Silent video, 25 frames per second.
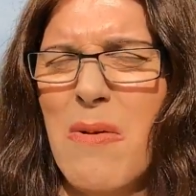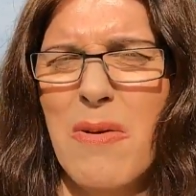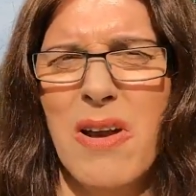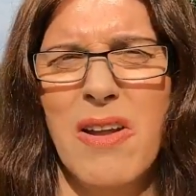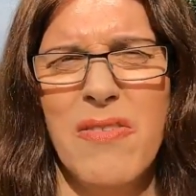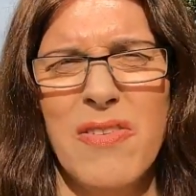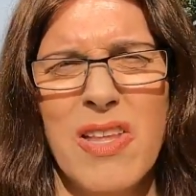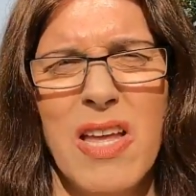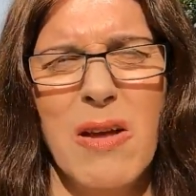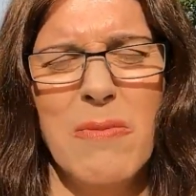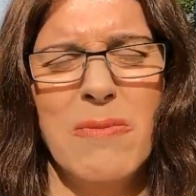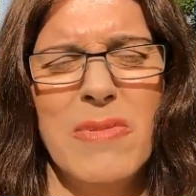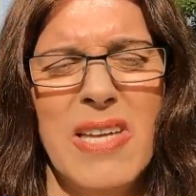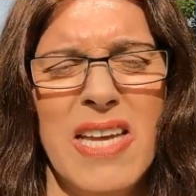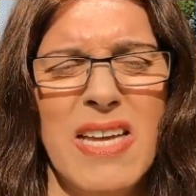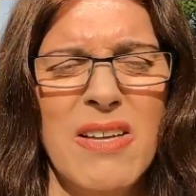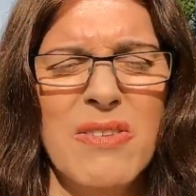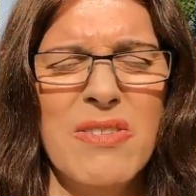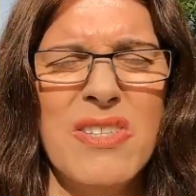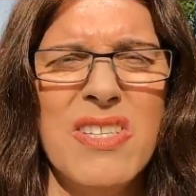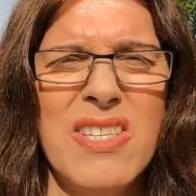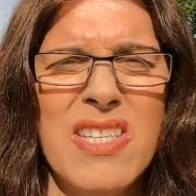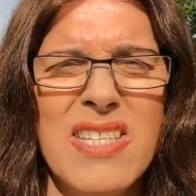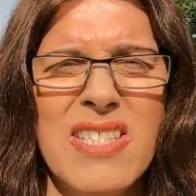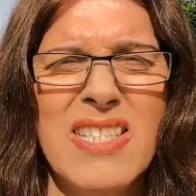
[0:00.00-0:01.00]
But I've come
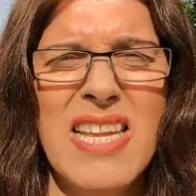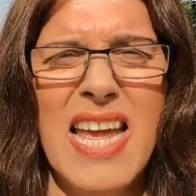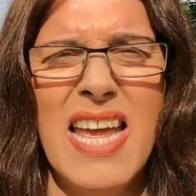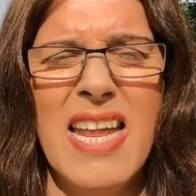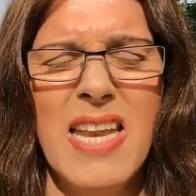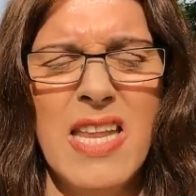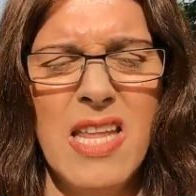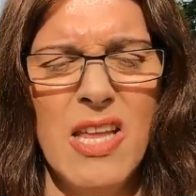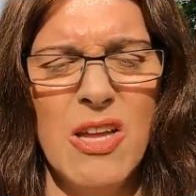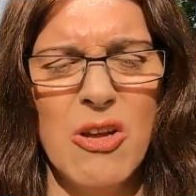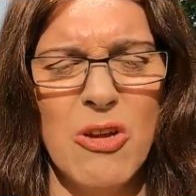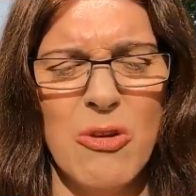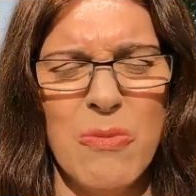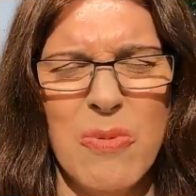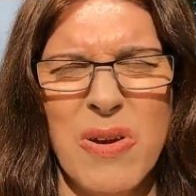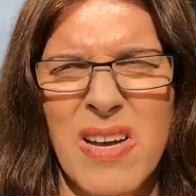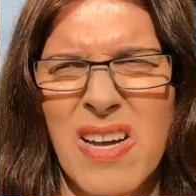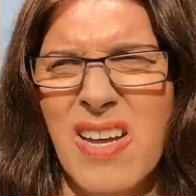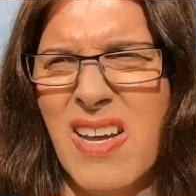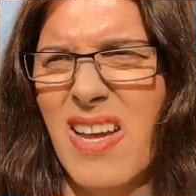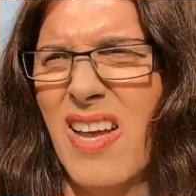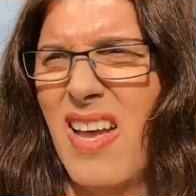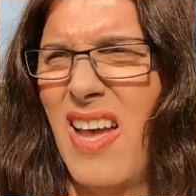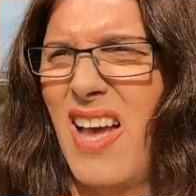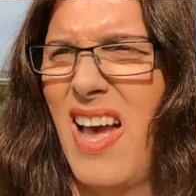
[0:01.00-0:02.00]
down to the Danube,
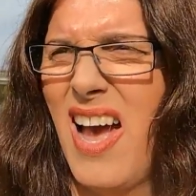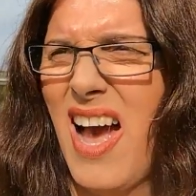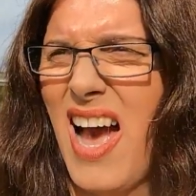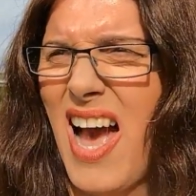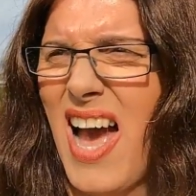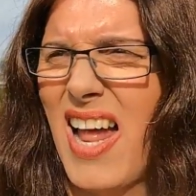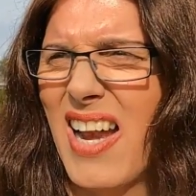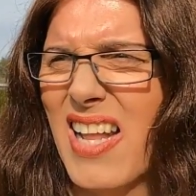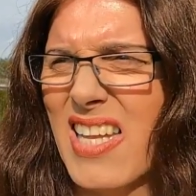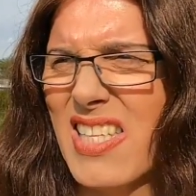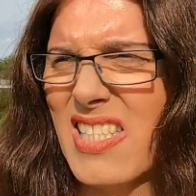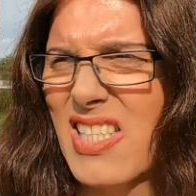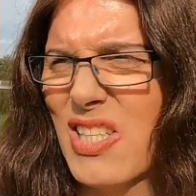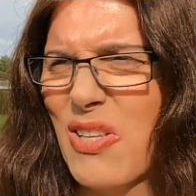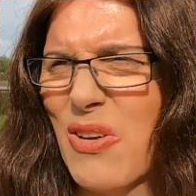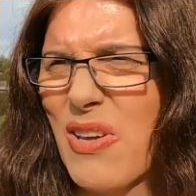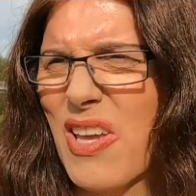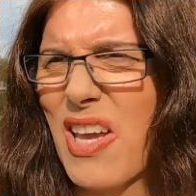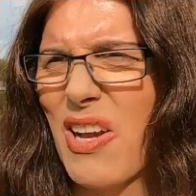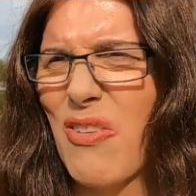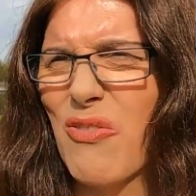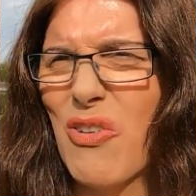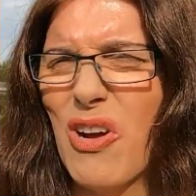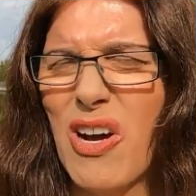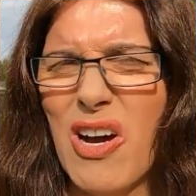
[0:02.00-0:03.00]
and it's
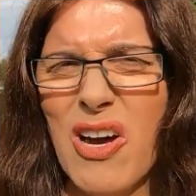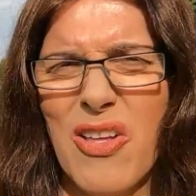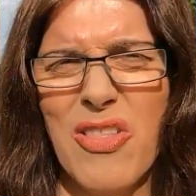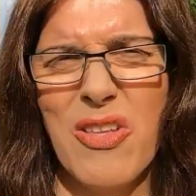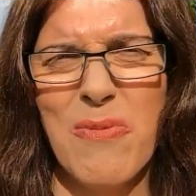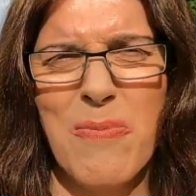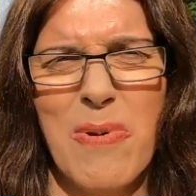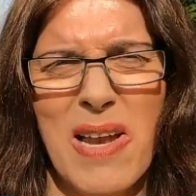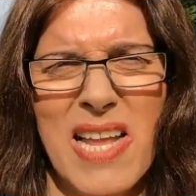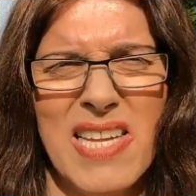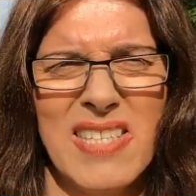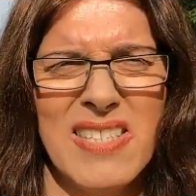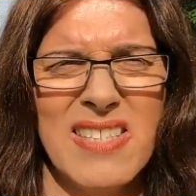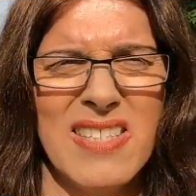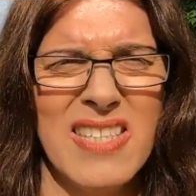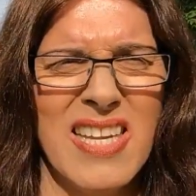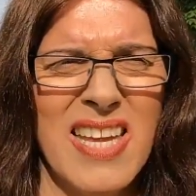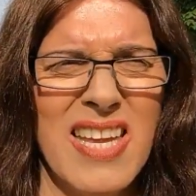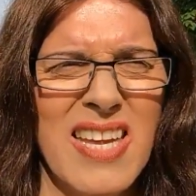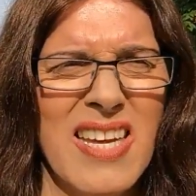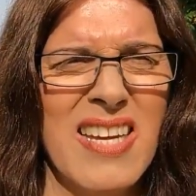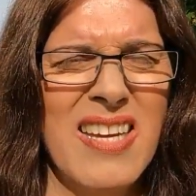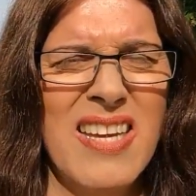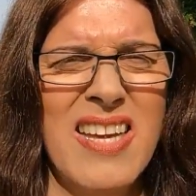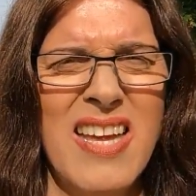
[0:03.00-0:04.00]
looking rather pleasant
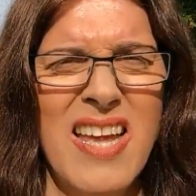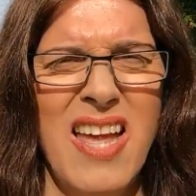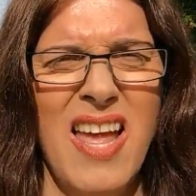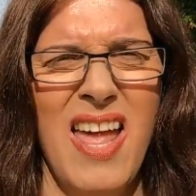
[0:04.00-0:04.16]
here